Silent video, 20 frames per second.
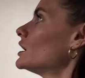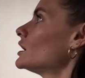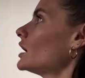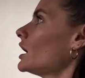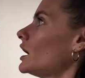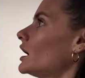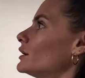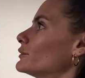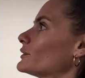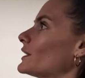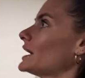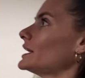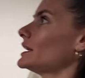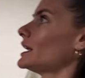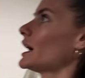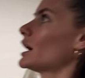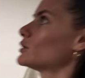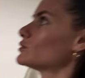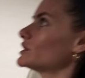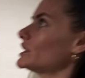Right
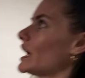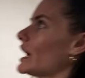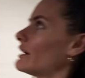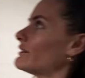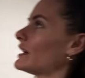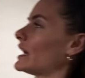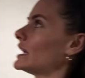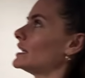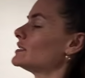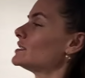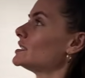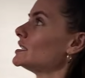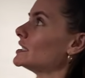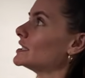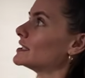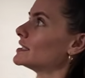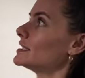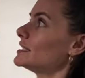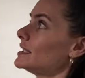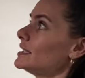now we have
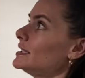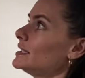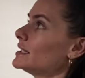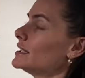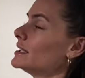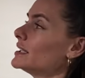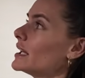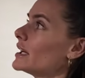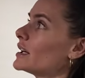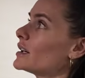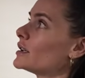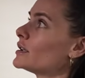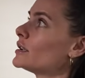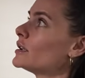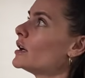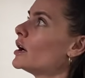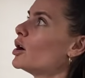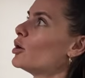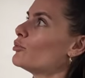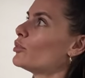AT&T in there,
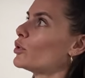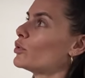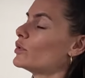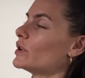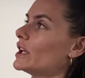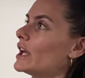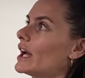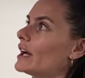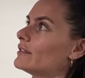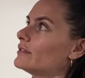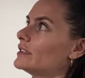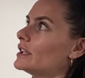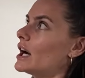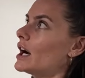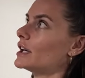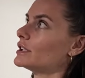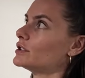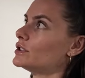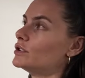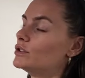but we have
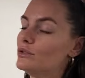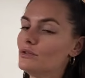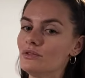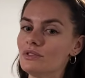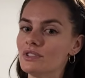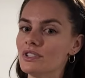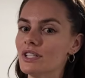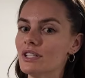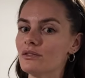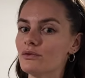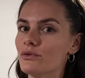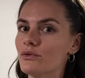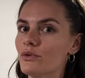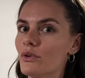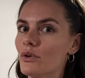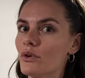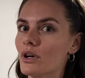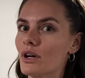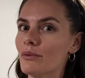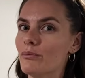not used it
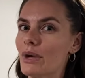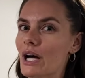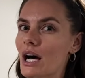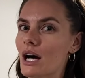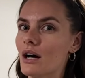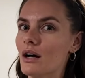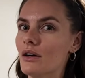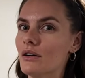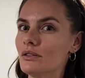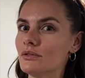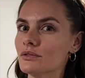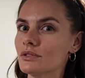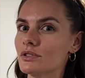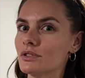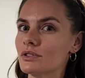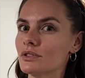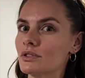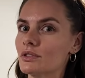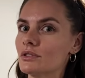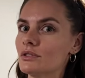for
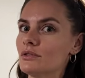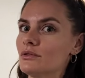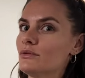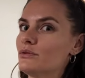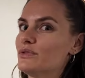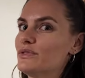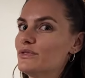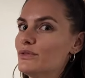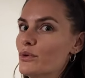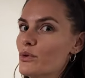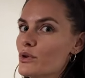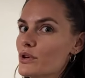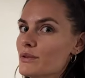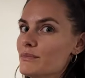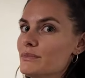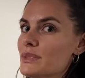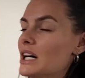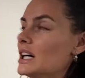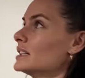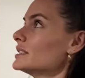about 4
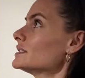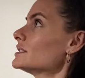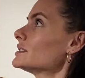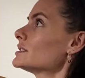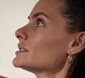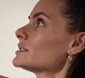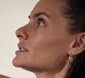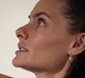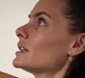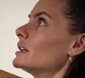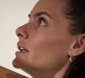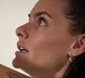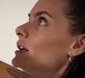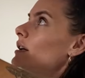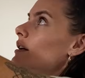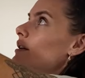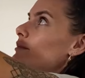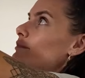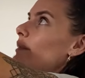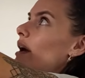months,
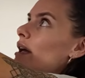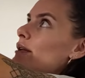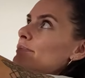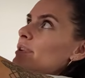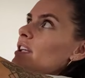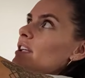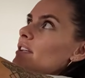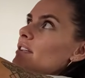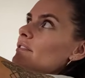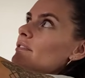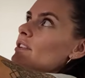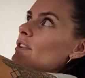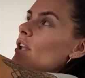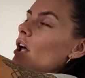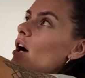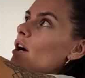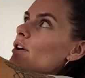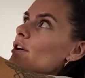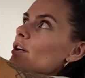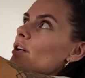maybe even
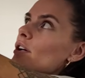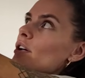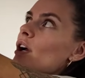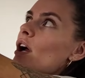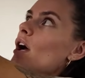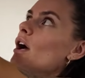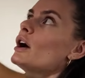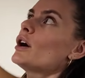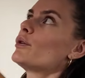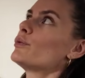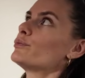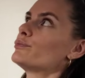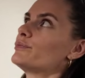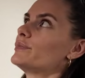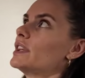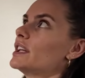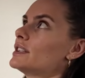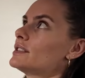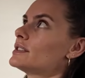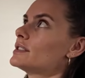longer.
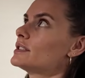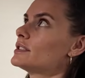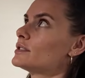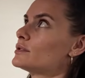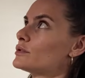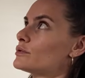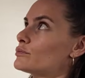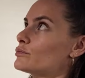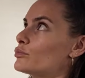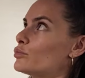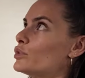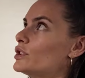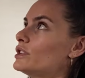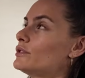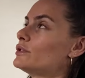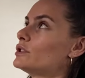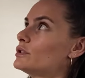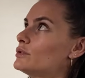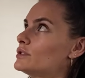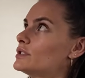
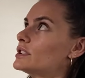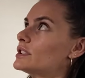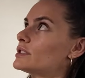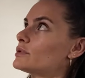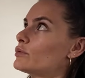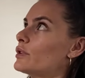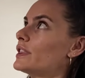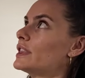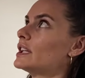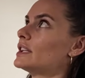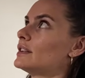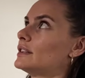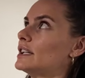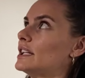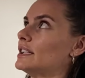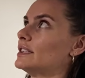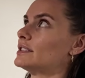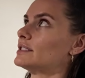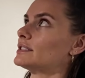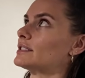We've used this one the
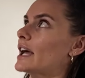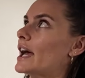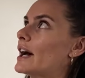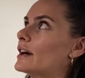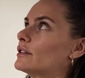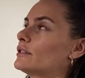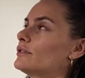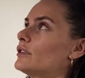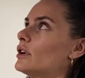least out of